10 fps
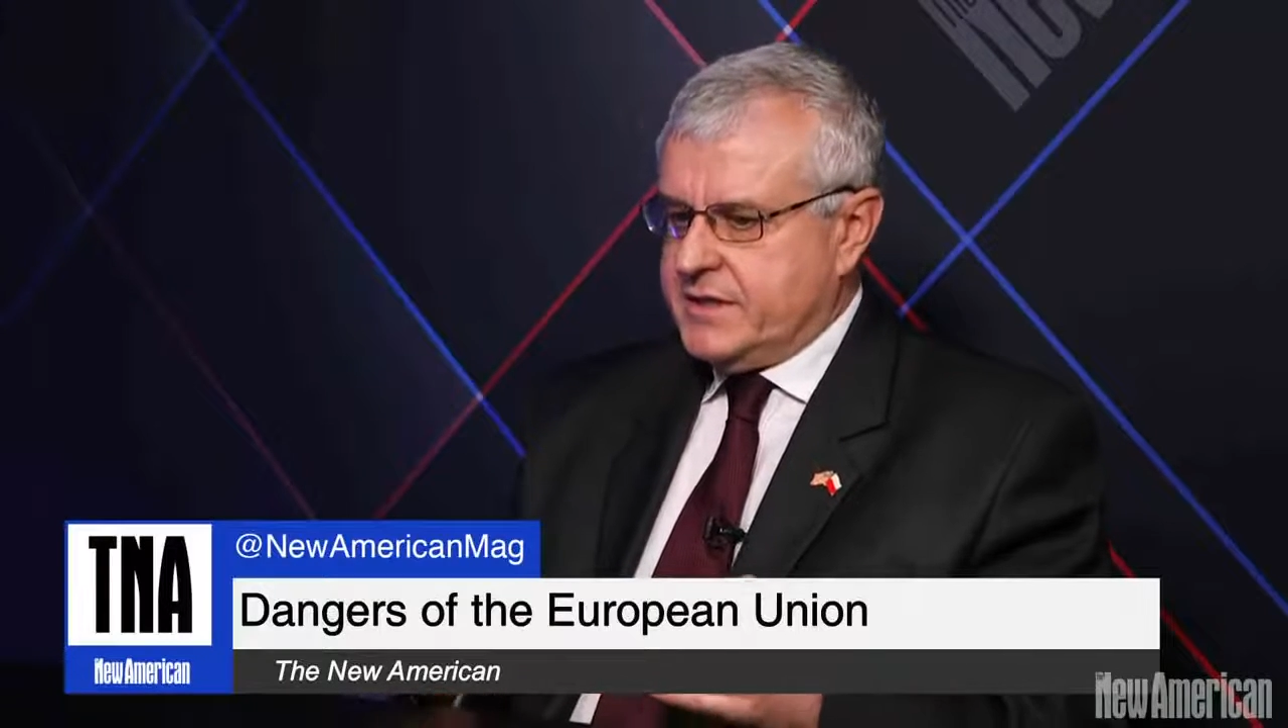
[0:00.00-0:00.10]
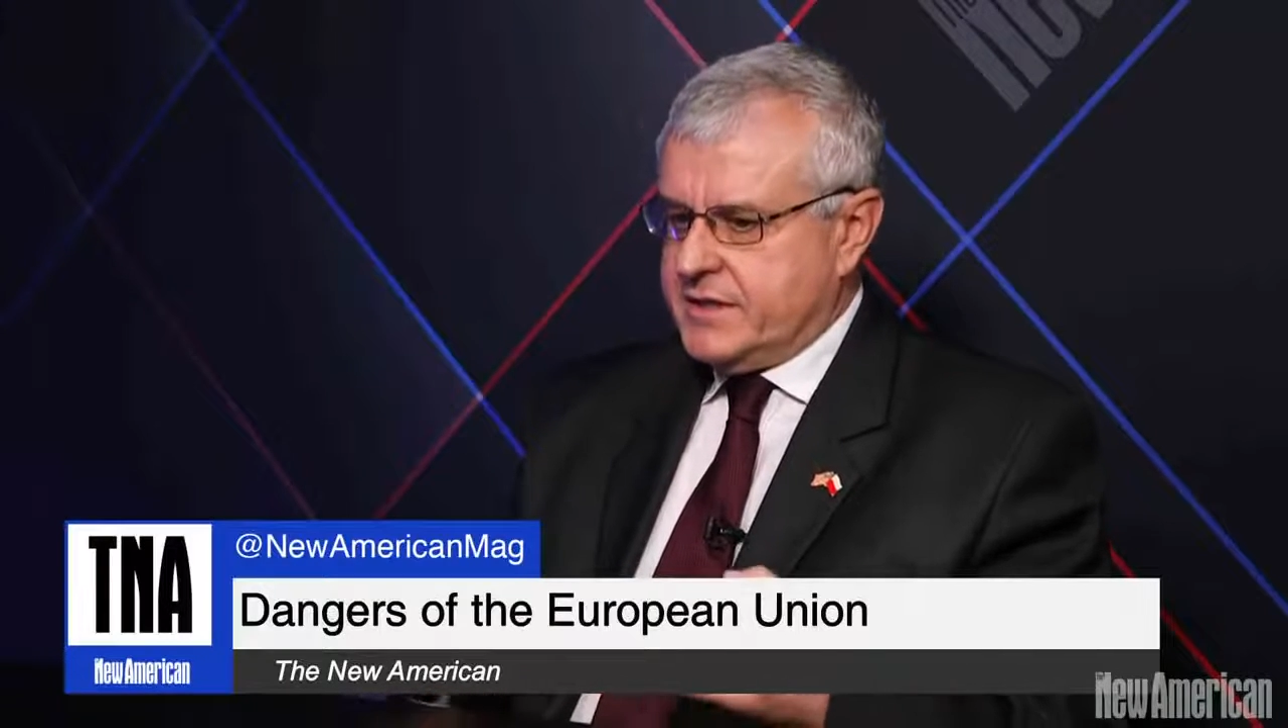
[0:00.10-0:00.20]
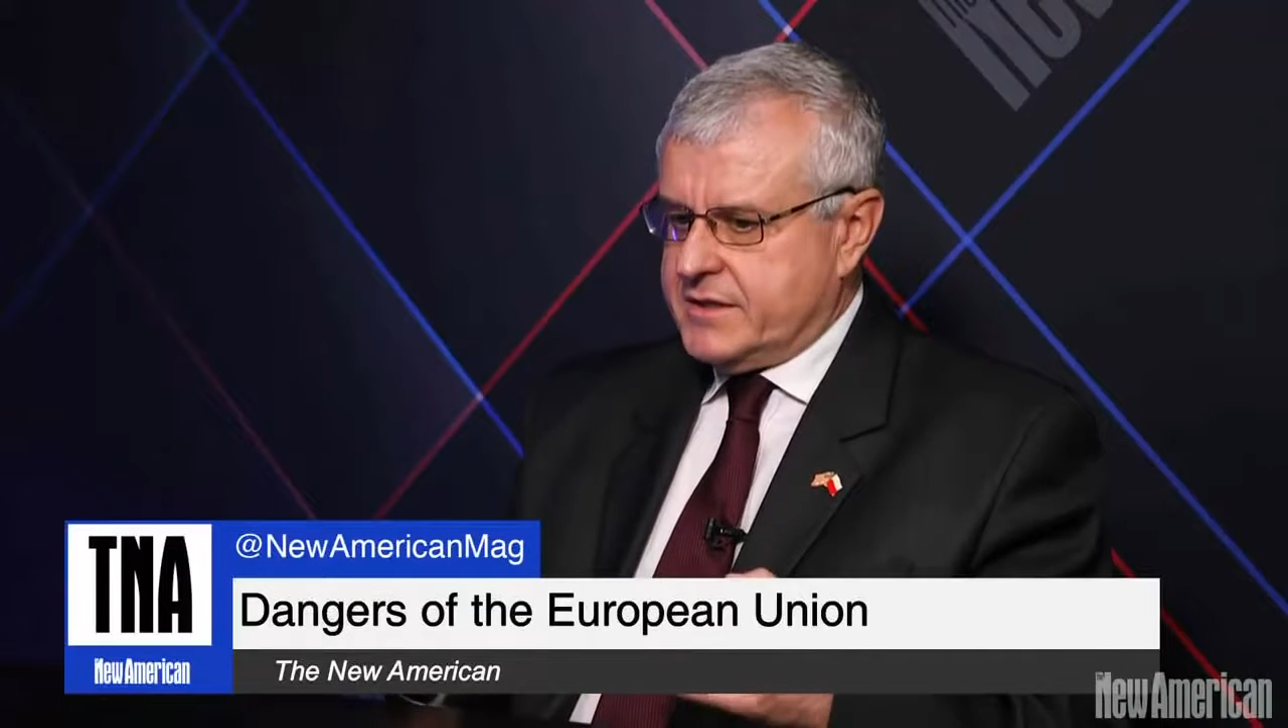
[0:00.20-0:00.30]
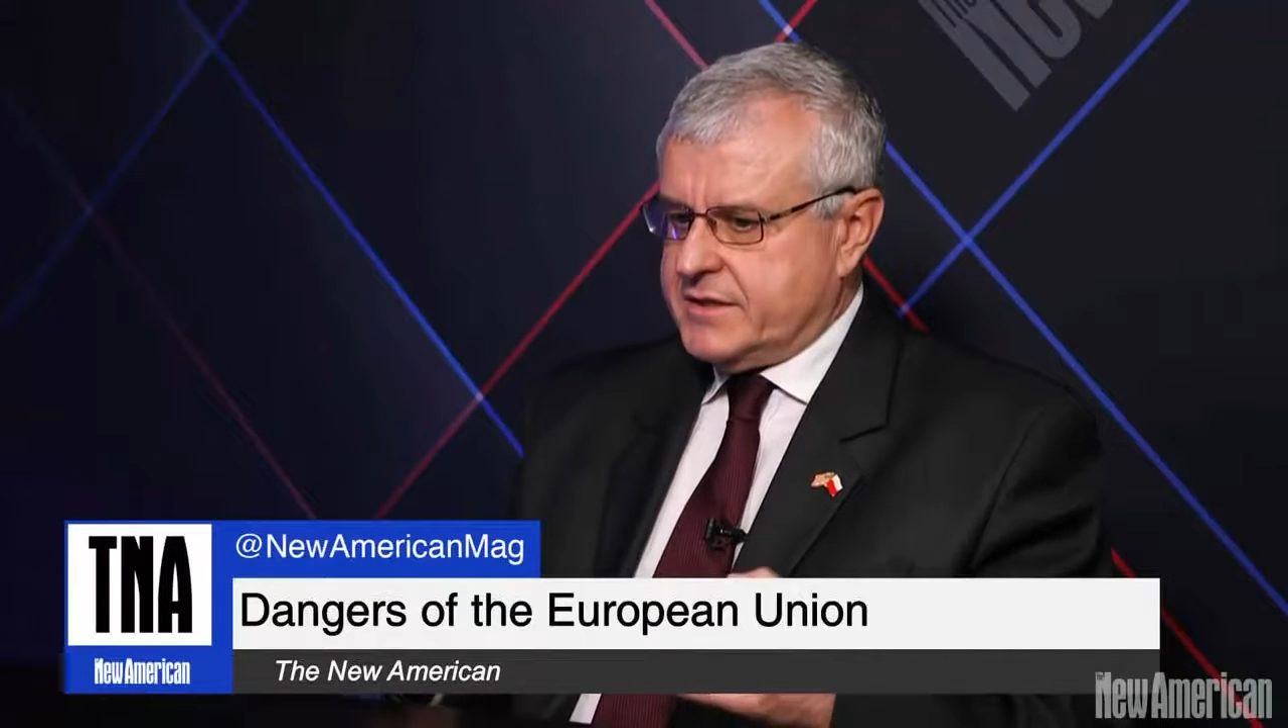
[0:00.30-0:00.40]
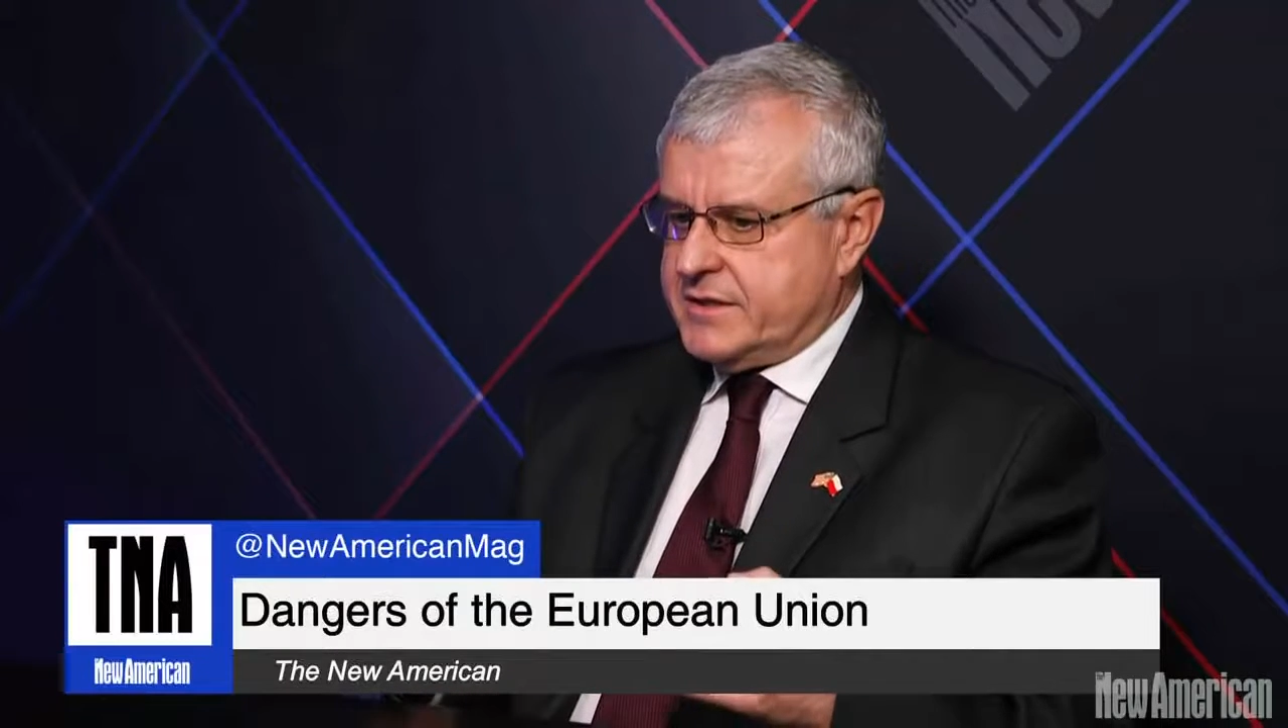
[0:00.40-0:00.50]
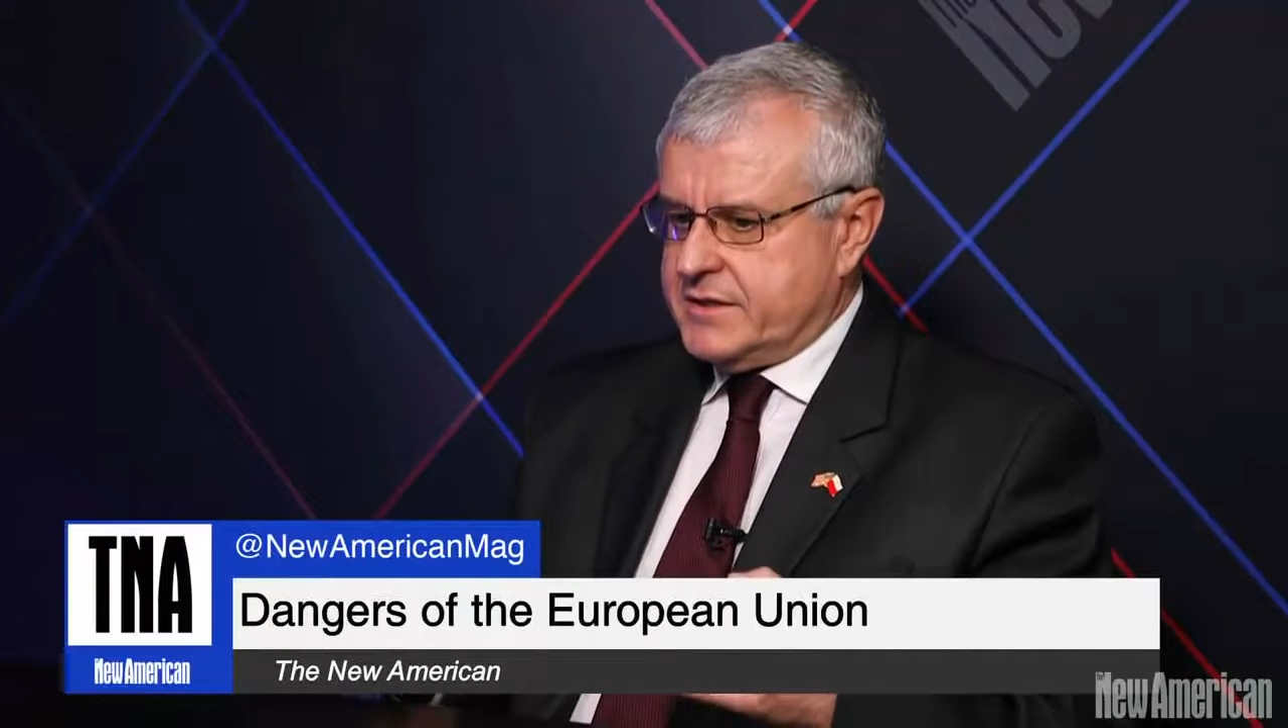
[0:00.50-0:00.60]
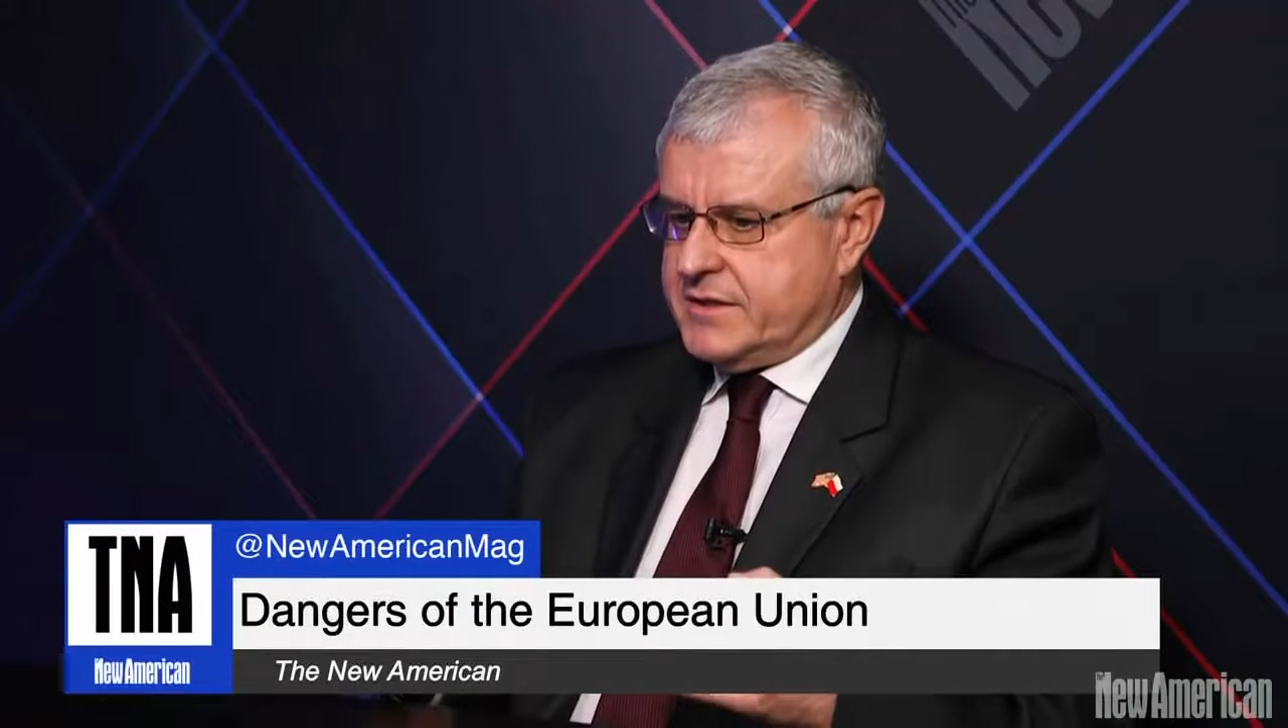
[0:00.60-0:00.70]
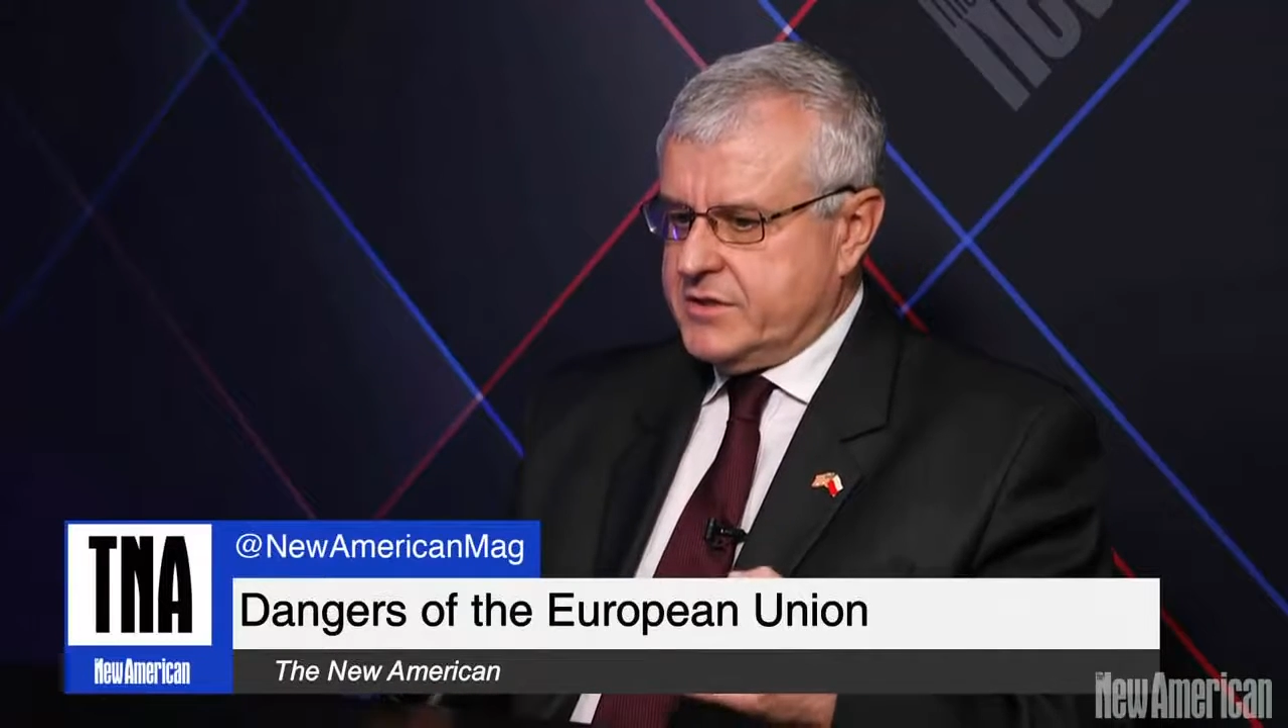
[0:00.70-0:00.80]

that uh,